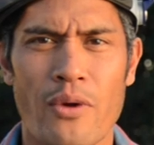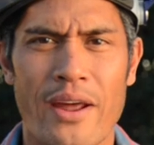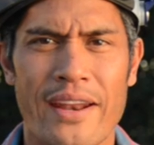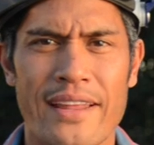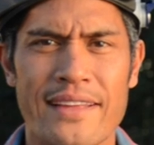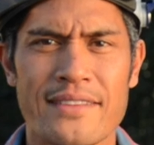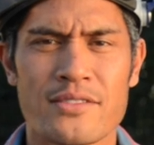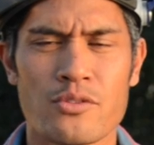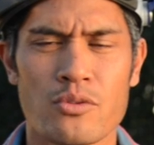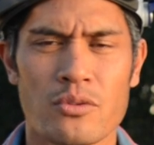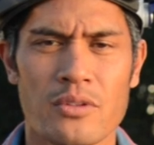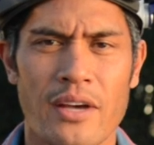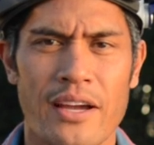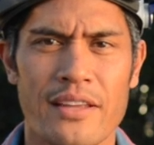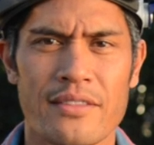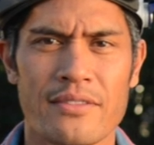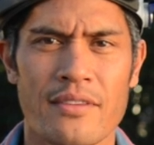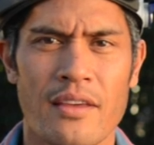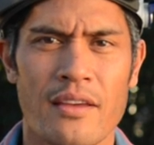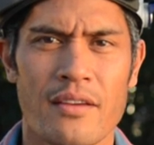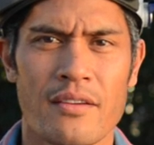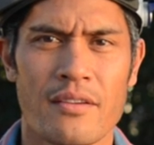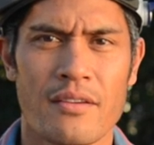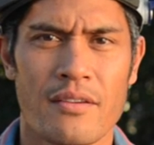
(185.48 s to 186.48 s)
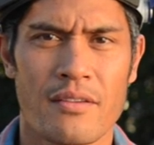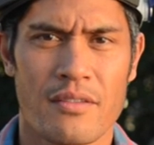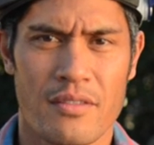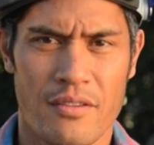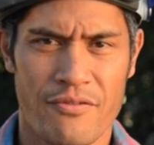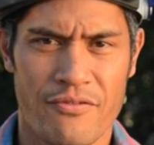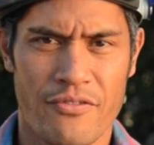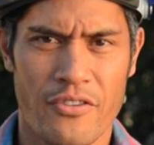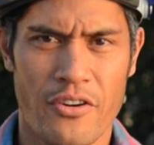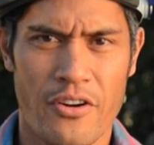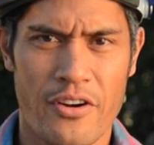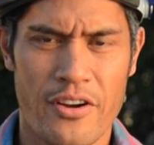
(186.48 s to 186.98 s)
ready to light the
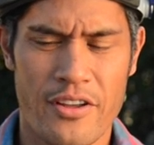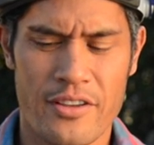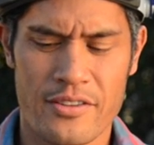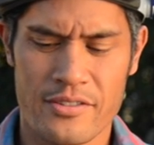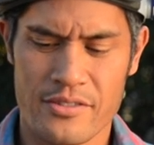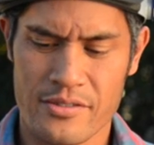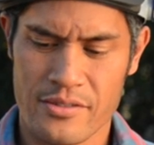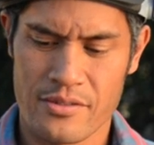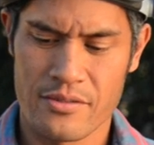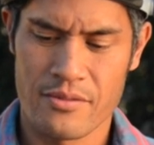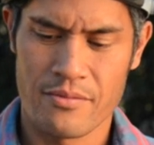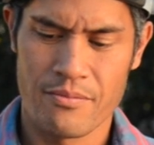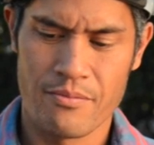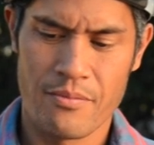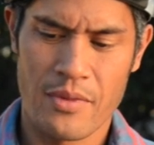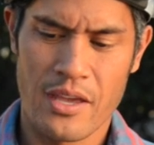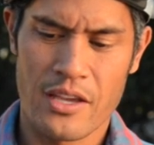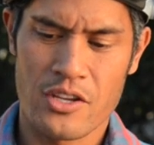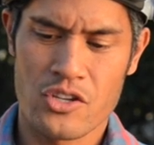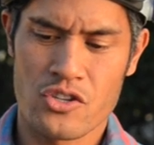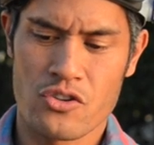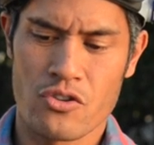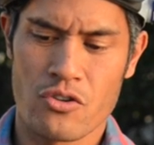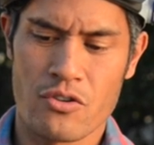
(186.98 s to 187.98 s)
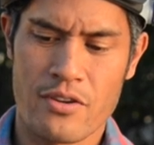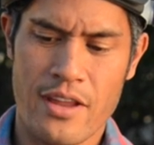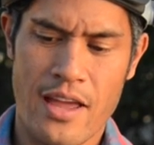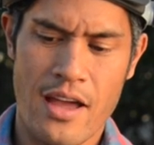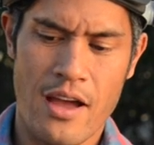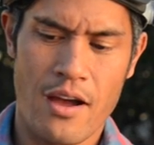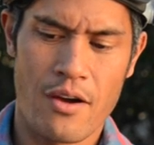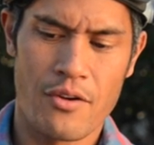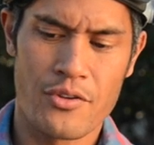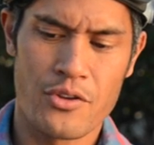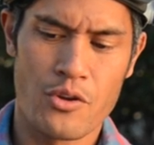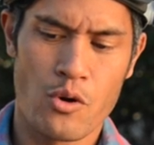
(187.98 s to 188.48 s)
furnace. Make sure
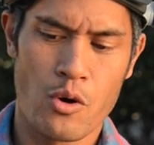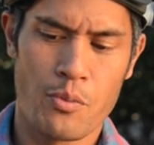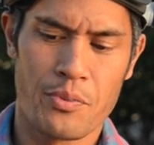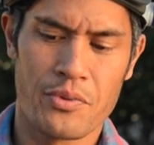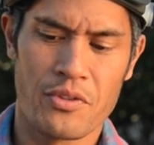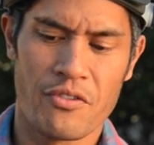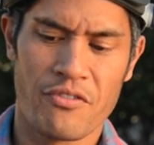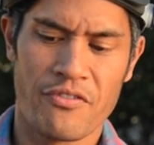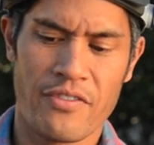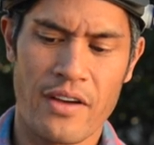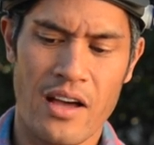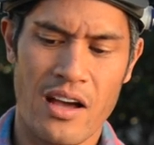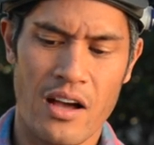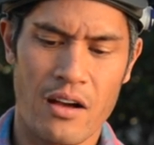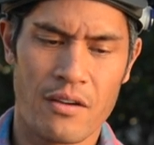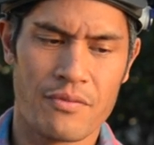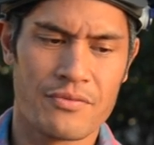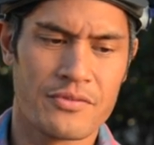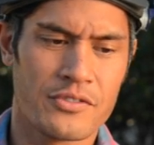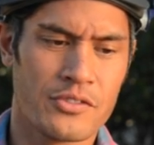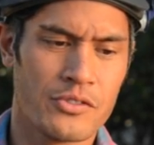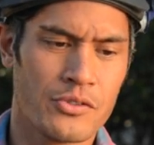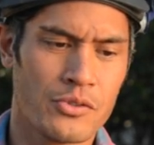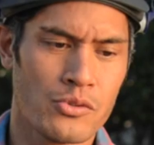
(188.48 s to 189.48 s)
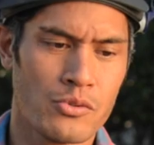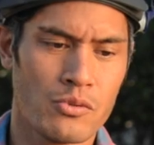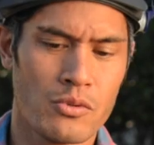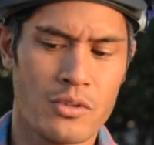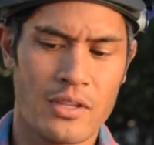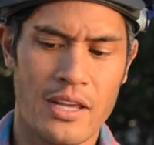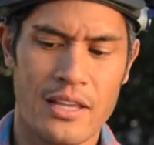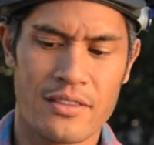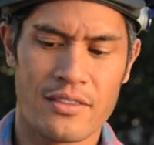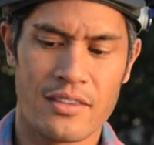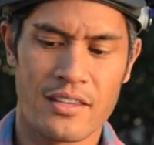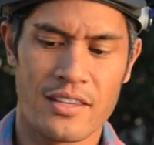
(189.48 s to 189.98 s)
now you open the valve to
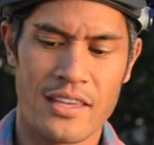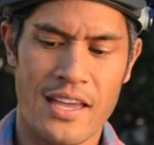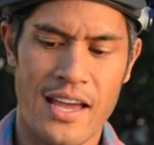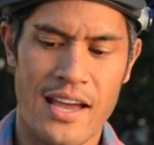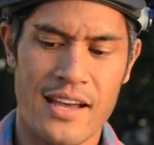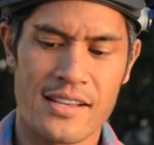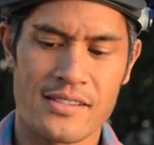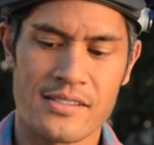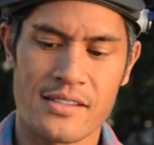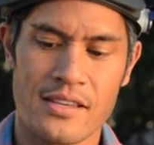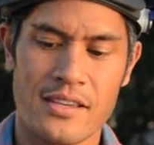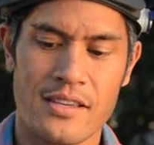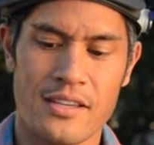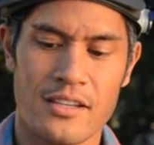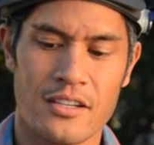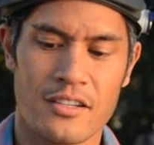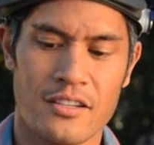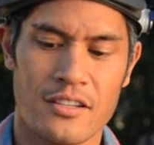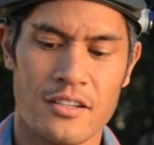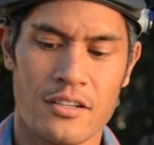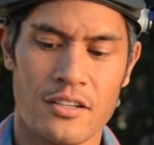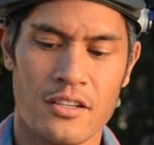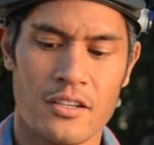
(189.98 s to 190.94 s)
let the gas in.